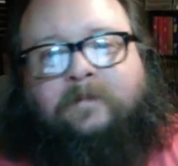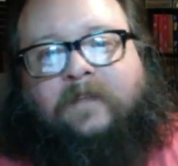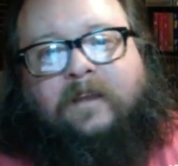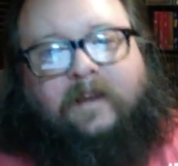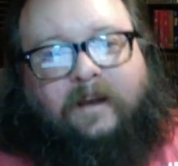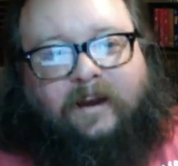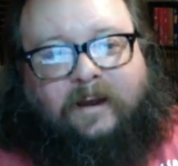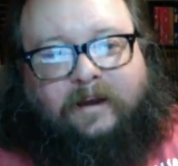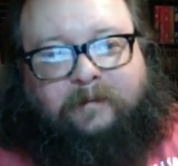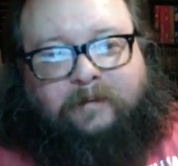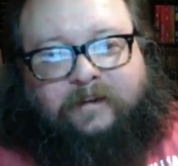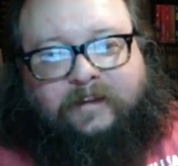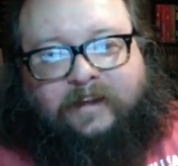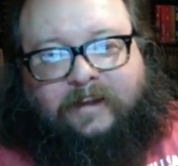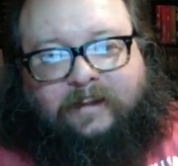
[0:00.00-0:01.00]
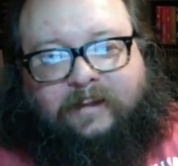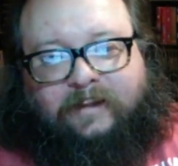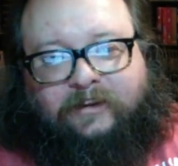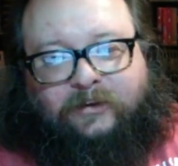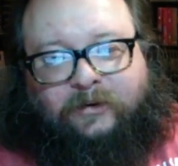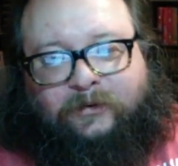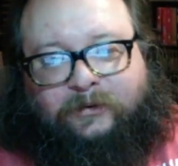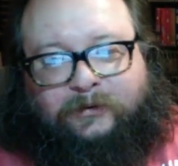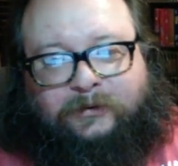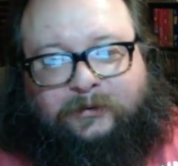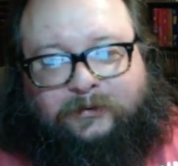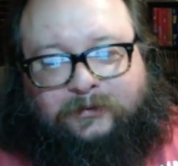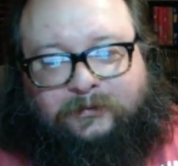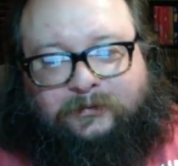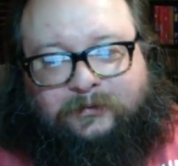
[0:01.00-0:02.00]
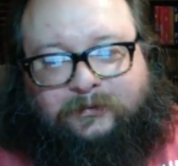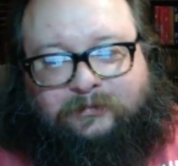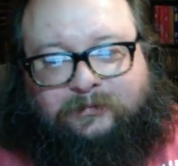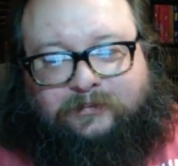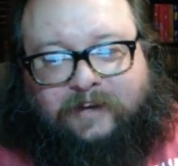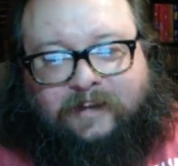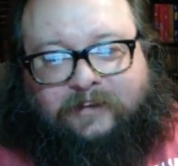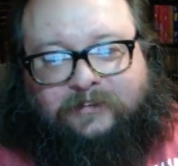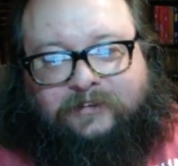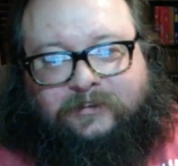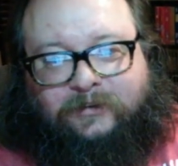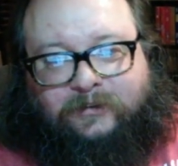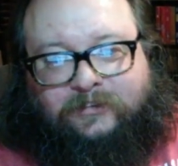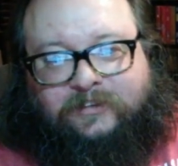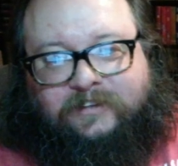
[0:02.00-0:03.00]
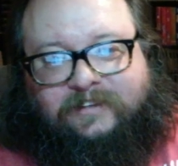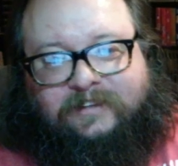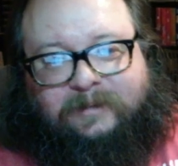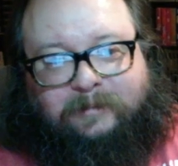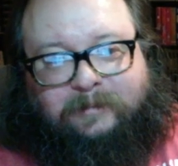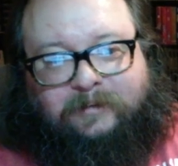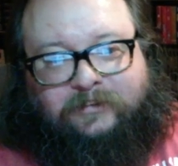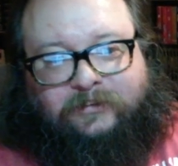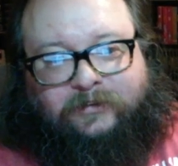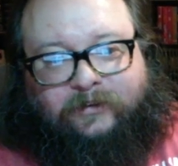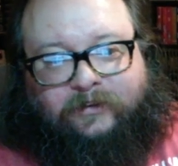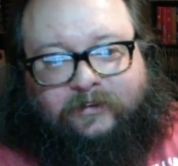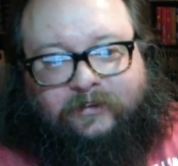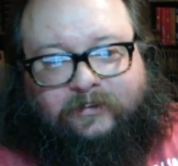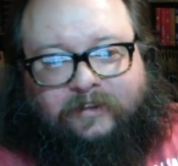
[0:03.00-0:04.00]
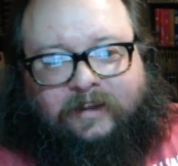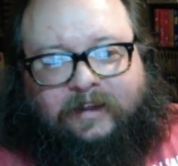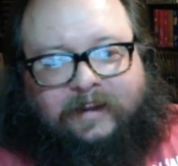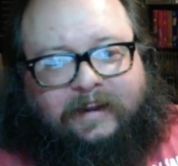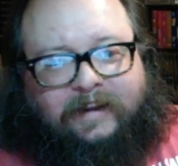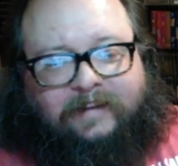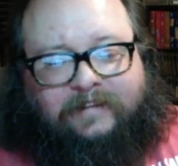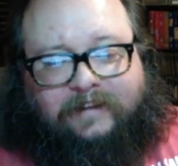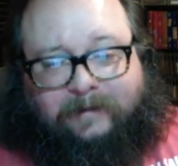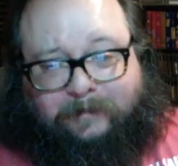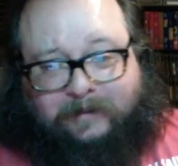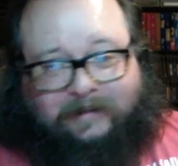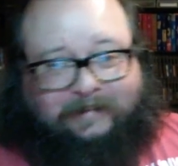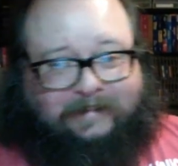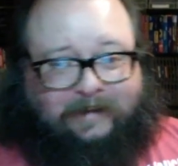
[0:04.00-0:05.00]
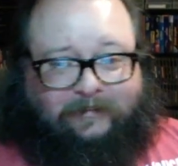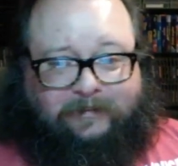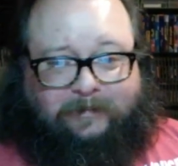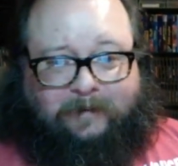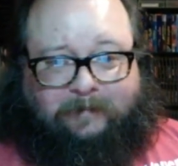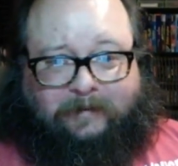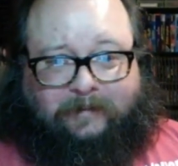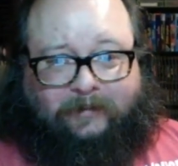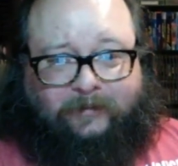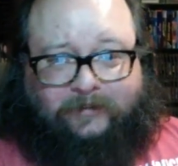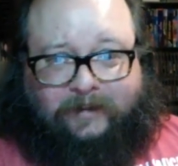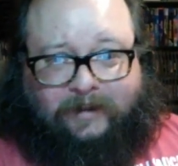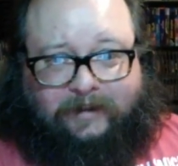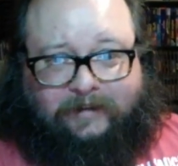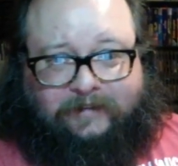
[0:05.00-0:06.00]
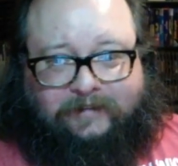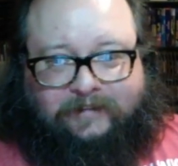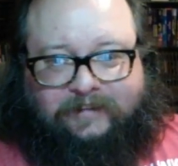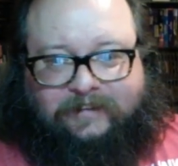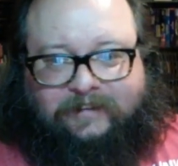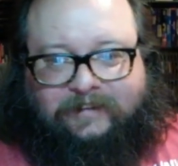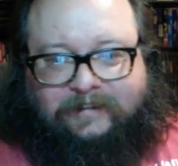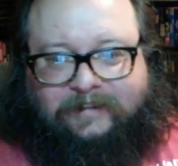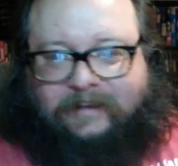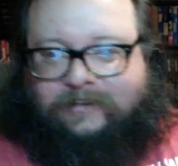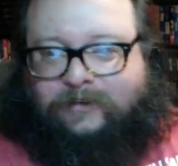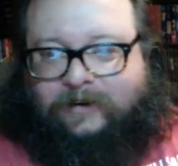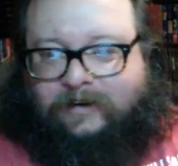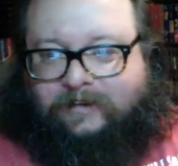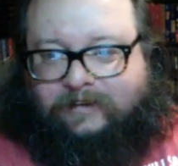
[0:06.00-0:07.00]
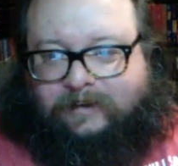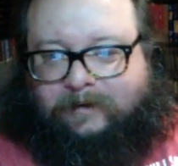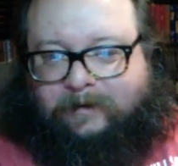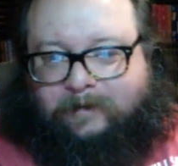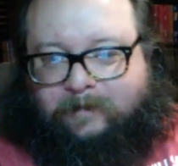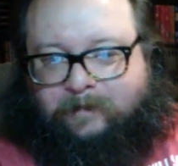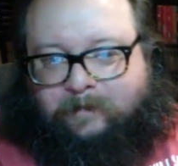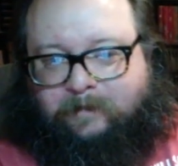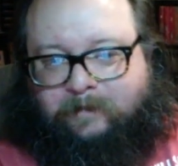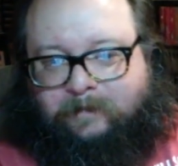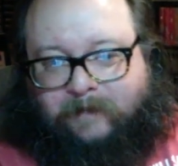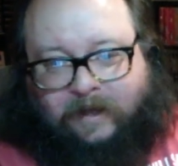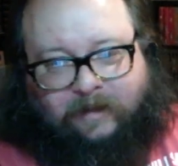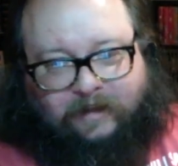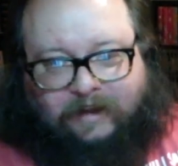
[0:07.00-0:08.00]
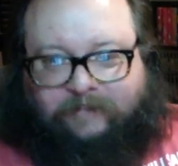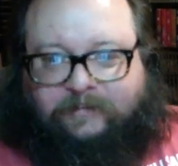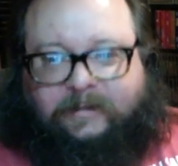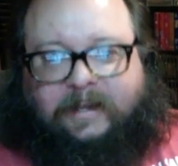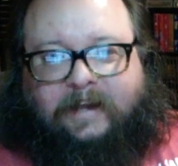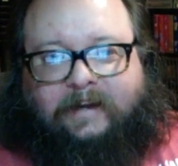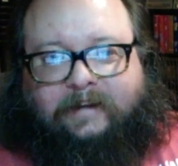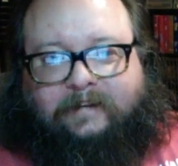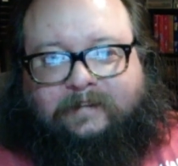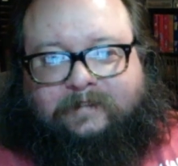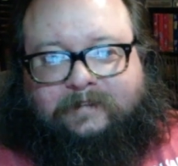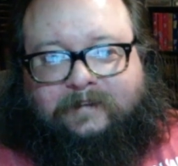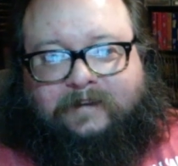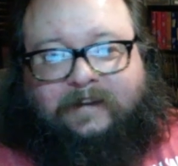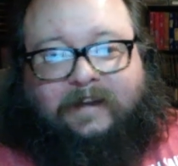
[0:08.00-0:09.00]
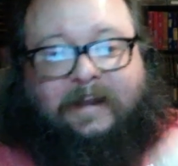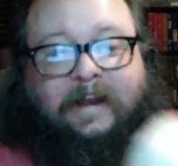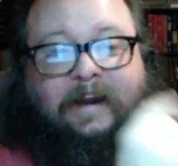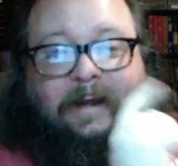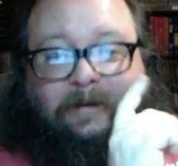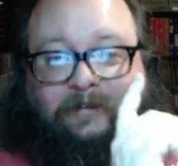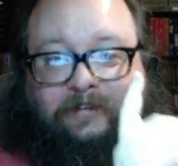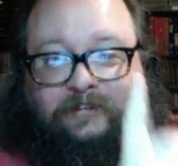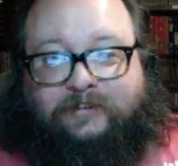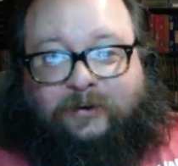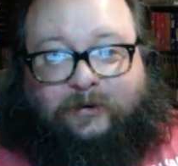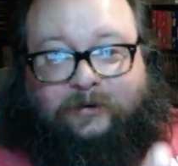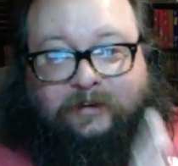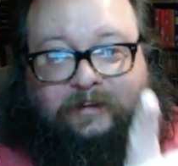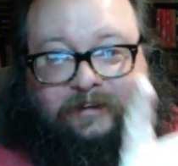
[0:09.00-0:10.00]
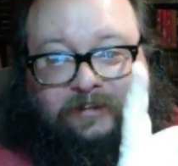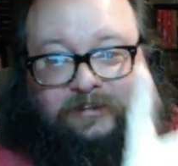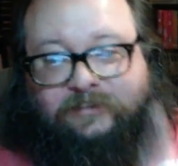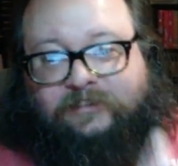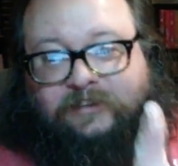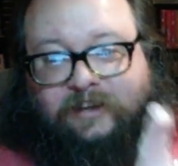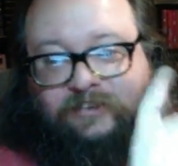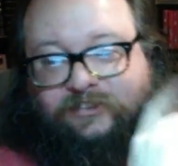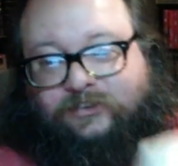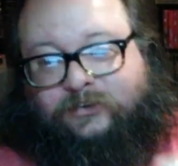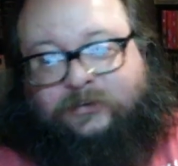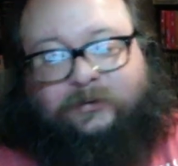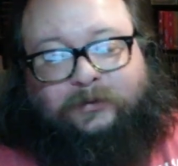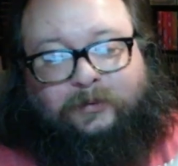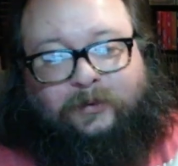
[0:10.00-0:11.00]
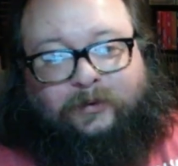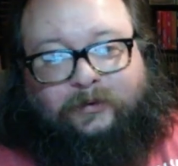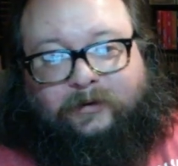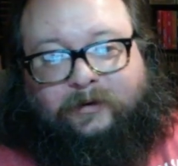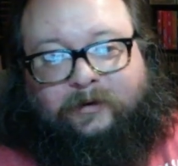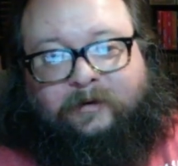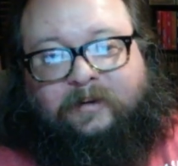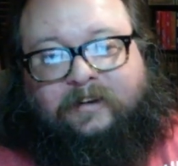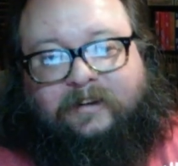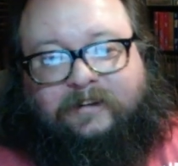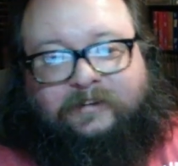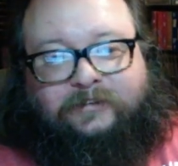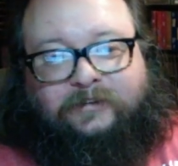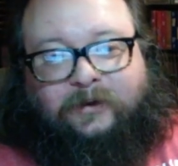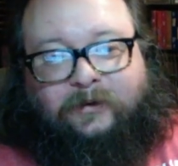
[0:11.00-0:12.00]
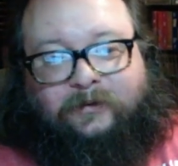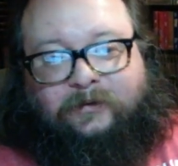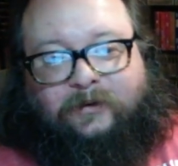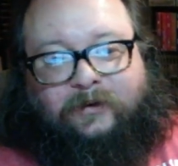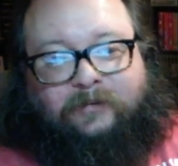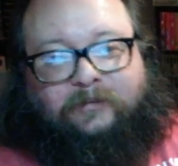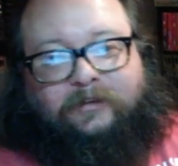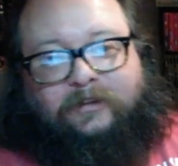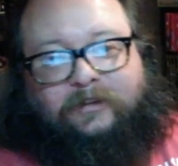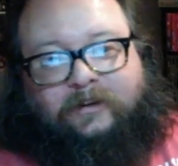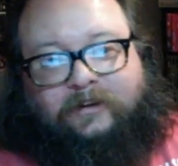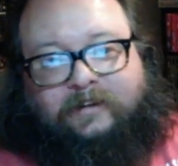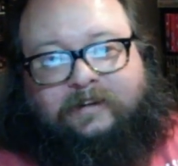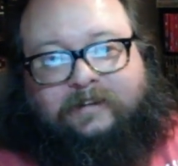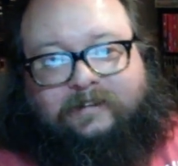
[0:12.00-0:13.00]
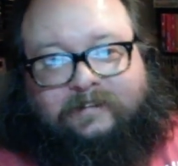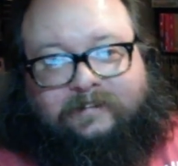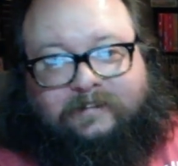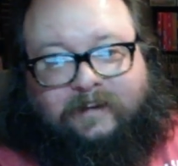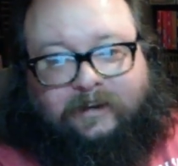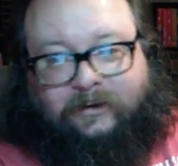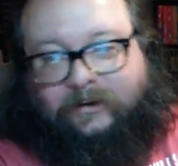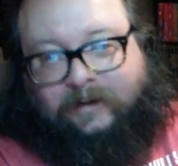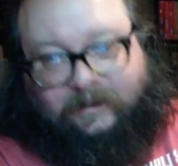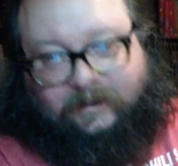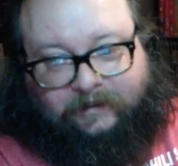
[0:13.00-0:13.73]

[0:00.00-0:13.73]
But a guy like Ogre who follows the old 16-bit shooters, he's going to be like, that was made by those guys? That's crazy. I'll have to get it. And I would totally suggest you do, Ogre. Don't overlook Tiger Heli.